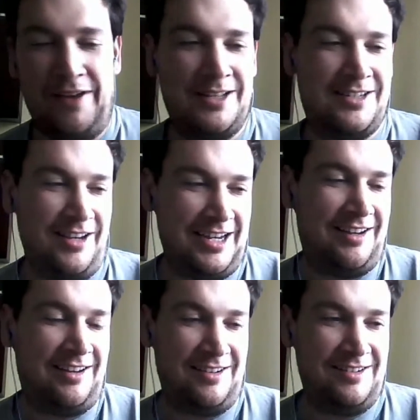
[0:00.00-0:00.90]
It's
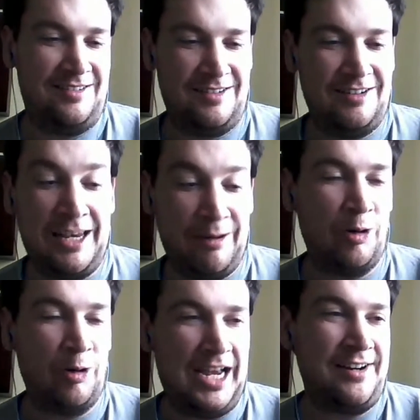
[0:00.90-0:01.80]
like he
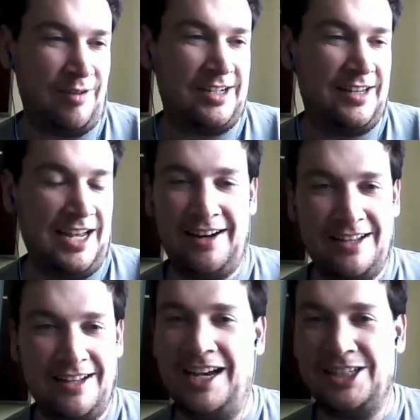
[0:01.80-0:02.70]
wrote that and directed that.
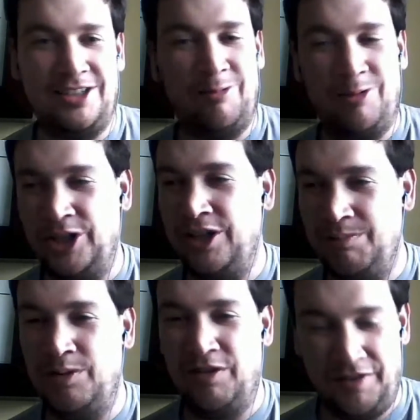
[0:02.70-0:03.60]
It's actually a really
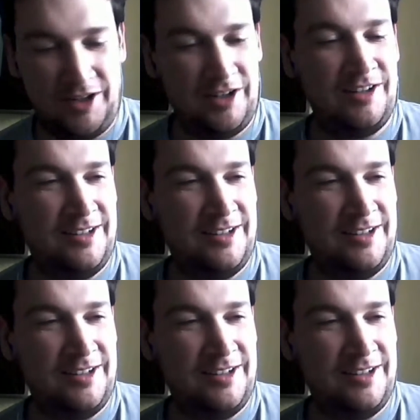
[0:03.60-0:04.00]
good movie.